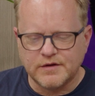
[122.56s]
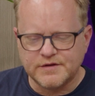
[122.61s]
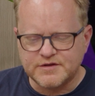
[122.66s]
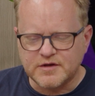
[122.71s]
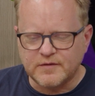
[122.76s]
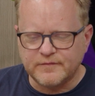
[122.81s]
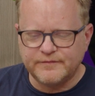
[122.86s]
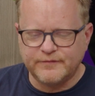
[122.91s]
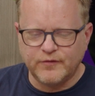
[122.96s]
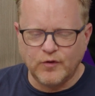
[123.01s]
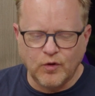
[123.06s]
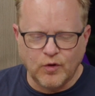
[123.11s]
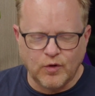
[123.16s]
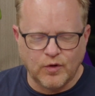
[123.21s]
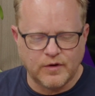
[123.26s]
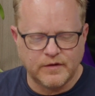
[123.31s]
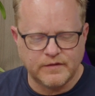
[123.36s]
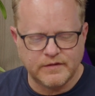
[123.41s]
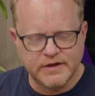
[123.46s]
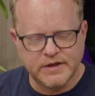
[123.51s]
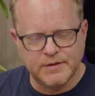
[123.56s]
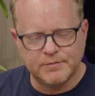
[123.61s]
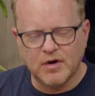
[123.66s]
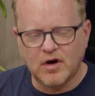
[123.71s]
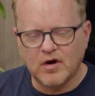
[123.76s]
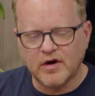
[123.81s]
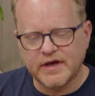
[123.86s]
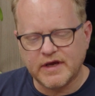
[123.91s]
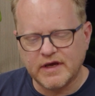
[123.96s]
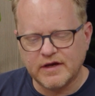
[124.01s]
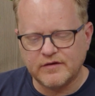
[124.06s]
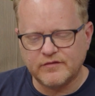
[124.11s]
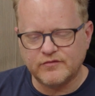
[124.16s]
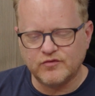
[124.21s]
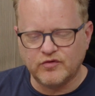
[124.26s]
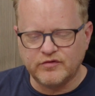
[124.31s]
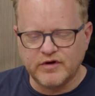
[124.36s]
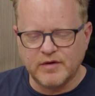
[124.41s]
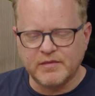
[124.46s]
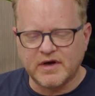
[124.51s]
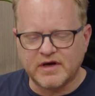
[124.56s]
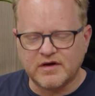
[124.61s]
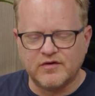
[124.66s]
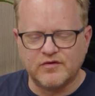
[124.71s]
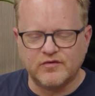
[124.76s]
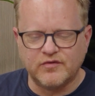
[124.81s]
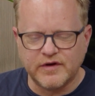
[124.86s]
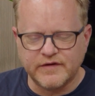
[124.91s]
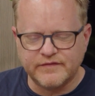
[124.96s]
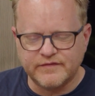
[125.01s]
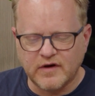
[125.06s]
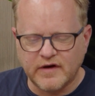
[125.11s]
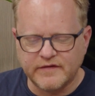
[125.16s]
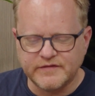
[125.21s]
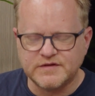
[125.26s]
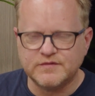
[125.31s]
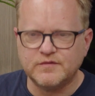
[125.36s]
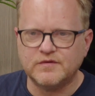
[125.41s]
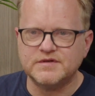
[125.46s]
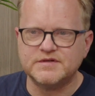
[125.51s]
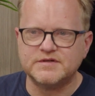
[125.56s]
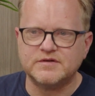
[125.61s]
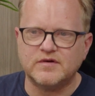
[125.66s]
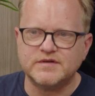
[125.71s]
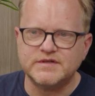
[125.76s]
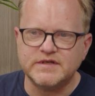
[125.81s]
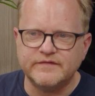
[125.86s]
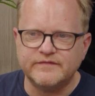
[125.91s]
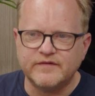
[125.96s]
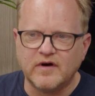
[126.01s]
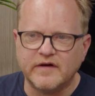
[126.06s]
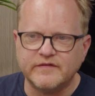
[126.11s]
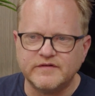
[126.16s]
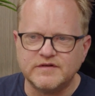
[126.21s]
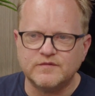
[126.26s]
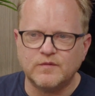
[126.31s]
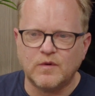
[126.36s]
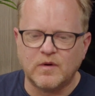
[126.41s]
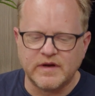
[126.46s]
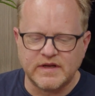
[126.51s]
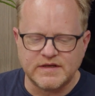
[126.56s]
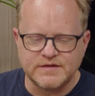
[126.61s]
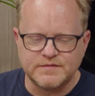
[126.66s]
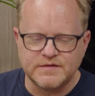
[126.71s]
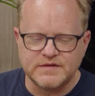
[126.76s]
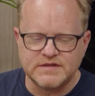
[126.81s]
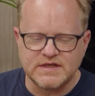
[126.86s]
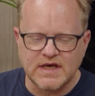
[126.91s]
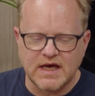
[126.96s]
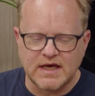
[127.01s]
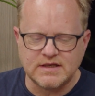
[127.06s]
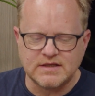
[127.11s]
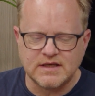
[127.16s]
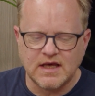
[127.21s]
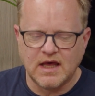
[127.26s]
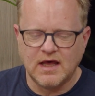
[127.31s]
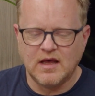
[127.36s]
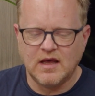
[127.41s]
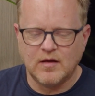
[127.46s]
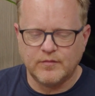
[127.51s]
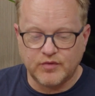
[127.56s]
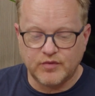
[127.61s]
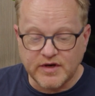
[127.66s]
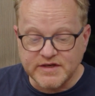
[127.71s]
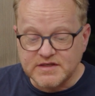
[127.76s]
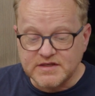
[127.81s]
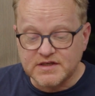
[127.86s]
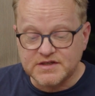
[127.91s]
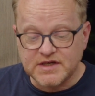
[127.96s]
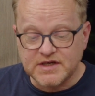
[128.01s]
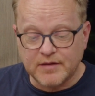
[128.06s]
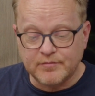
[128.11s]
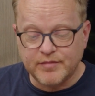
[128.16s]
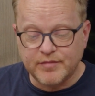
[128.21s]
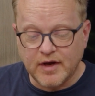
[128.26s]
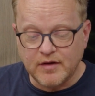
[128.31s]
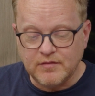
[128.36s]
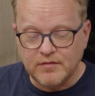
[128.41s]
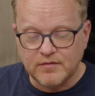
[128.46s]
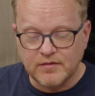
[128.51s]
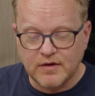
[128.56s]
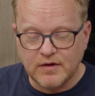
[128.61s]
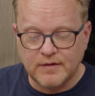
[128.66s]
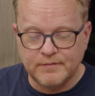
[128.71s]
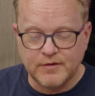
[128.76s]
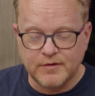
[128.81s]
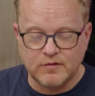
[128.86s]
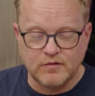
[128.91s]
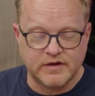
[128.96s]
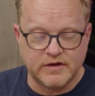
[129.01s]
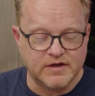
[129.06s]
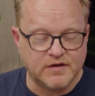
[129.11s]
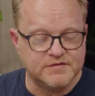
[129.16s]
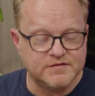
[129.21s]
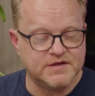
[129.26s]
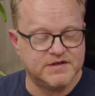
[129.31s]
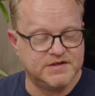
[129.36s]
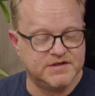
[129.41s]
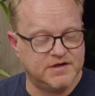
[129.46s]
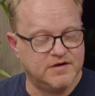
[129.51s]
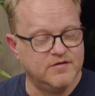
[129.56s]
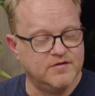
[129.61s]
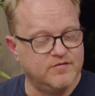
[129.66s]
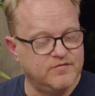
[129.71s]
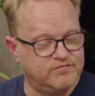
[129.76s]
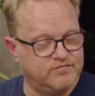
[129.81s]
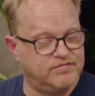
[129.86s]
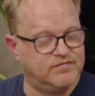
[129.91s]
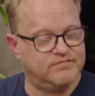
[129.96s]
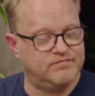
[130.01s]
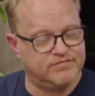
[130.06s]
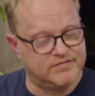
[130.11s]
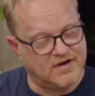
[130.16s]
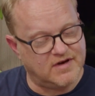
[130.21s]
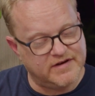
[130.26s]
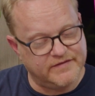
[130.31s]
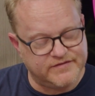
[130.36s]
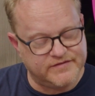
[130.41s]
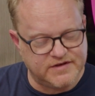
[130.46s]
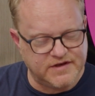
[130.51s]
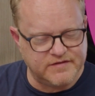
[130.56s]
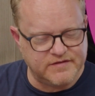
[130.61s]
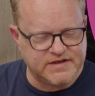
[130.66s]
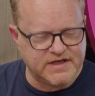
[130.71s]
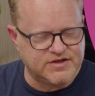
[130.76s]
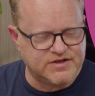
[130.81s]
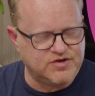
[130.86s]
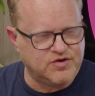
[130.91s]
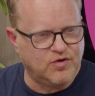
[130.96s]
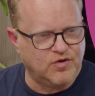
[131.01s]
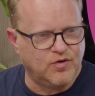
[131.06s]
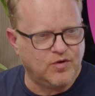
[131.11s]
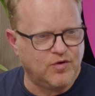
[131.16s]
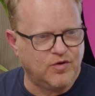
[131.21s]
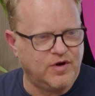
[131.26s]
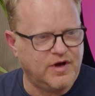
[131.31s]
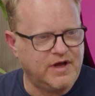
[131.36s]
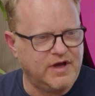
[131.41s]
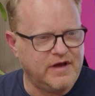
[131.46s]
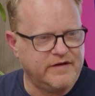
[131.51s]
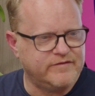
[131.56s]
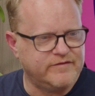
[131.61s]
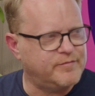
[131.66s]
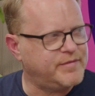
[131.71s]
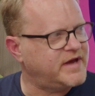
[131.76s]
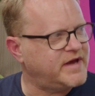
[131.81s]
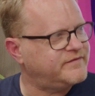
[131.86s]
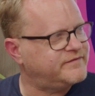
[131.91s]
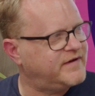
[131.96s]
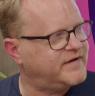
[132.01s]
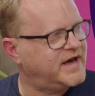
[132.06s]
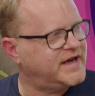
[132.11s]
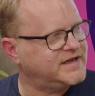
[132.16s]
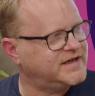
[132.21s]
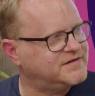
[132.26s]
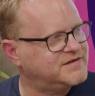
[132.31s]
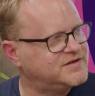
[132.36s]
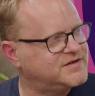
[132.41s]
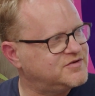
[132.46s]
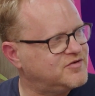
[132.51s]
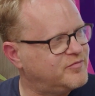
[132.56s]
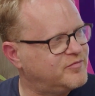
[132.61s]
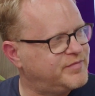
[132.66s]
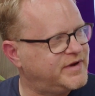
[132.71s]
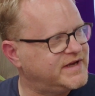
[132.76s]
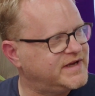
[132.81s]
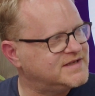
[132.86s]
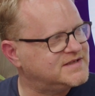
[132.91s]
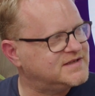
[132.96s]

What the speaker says: the top 4 in the market, Rory McIlroy 5 to 1, Scottie 5 to 1, as we've said. Bryson de Chambeau, who I noticed you did for Betfair, you did your piece,